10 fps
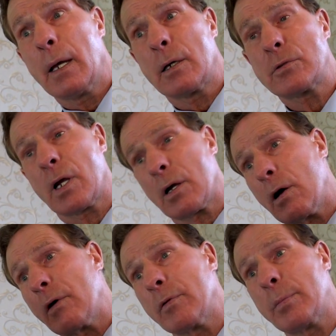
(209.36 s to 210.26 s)
and I drank
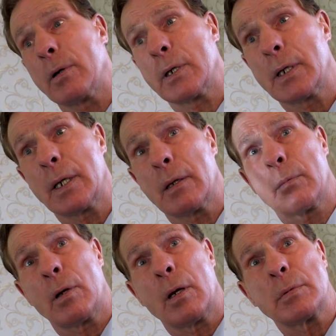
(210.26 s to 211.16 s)
half a bottle in it
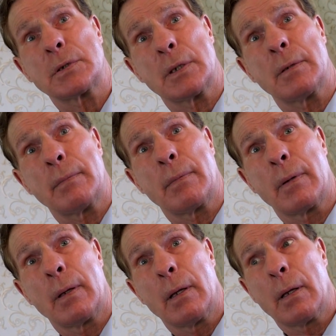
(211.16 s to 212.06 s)
while I was
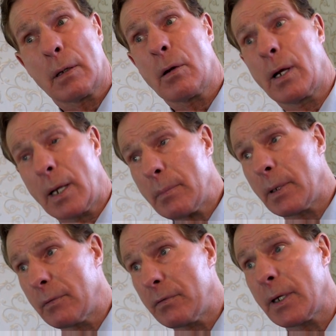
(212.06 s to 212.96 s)
going up
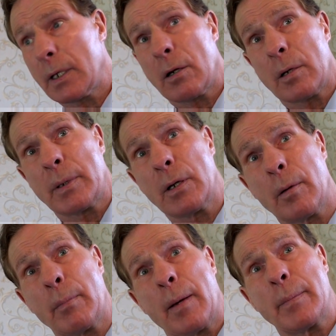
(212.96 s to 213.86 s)
there, thinking I'm going to be
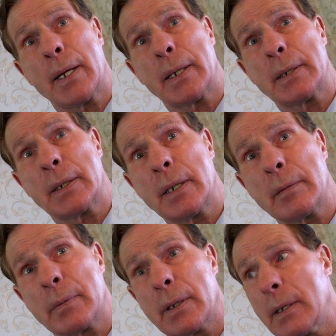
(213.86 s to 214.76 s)
like Man Mountain
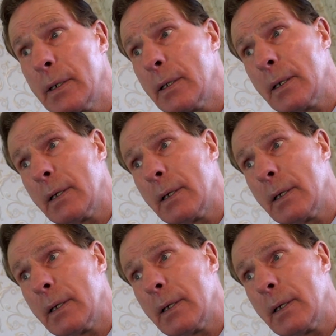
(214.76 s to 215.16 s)
Dean, but